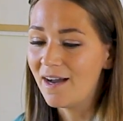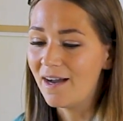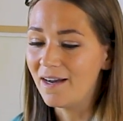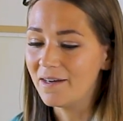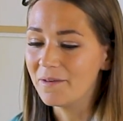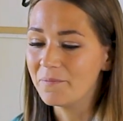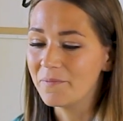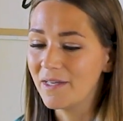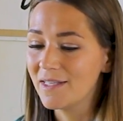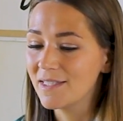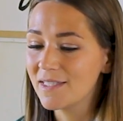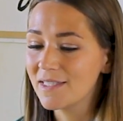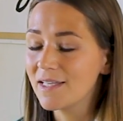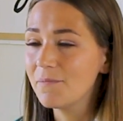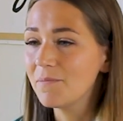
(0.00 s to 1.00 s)
And
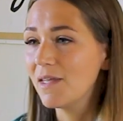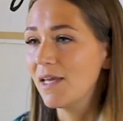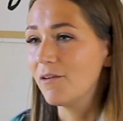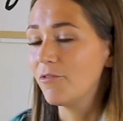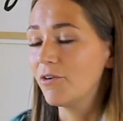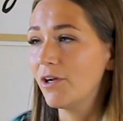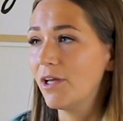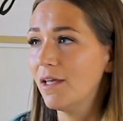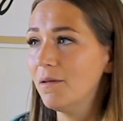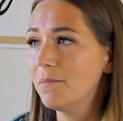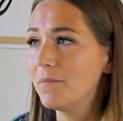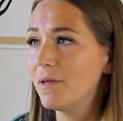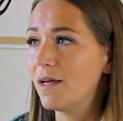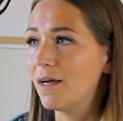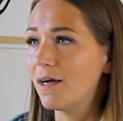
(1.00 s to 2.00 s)
it's the same thing for
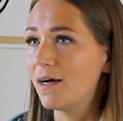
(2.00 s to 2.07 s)
him.